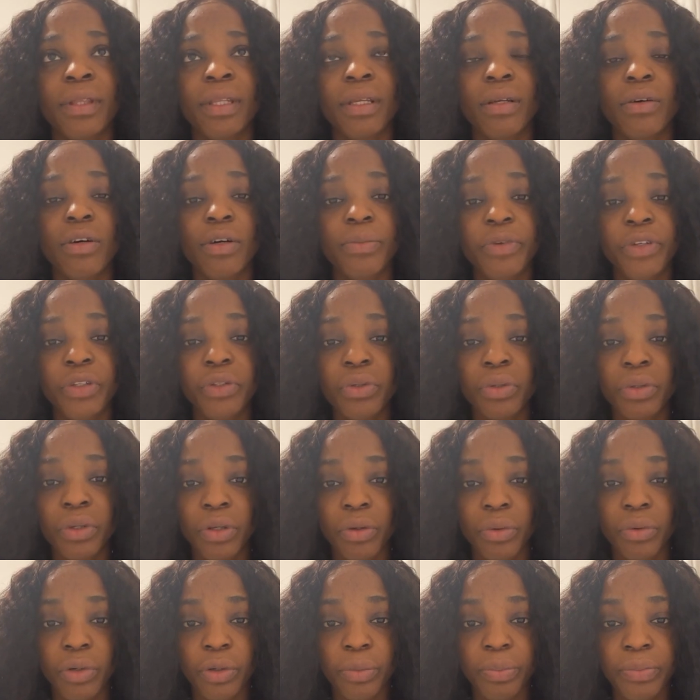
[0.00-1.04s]
coming to
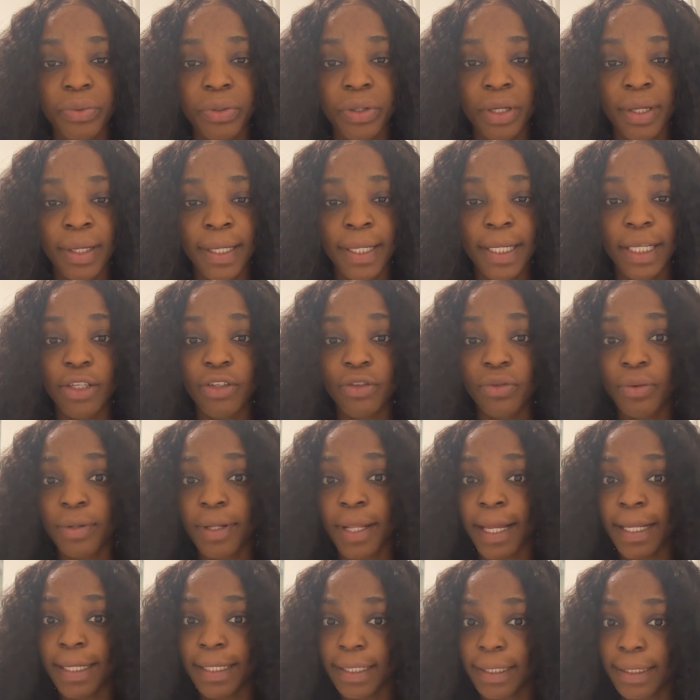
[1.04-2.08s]
Europe is not
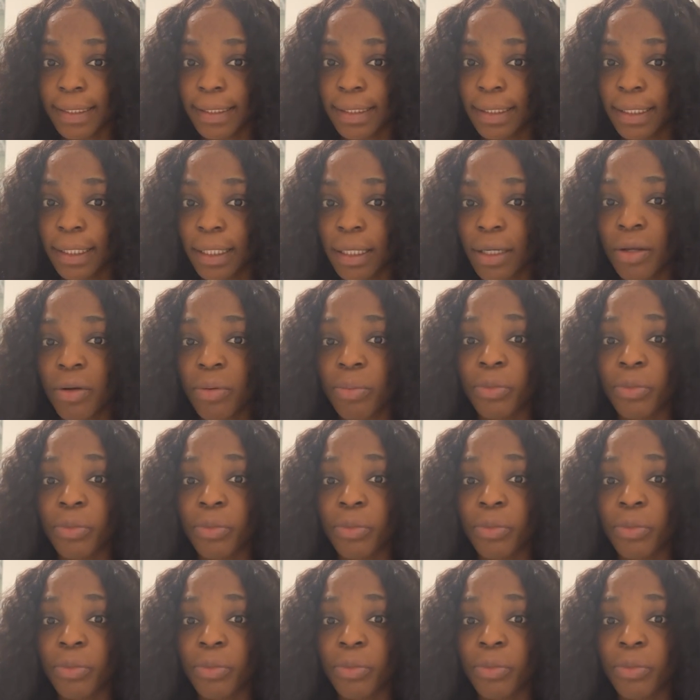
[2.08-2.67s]
that easy,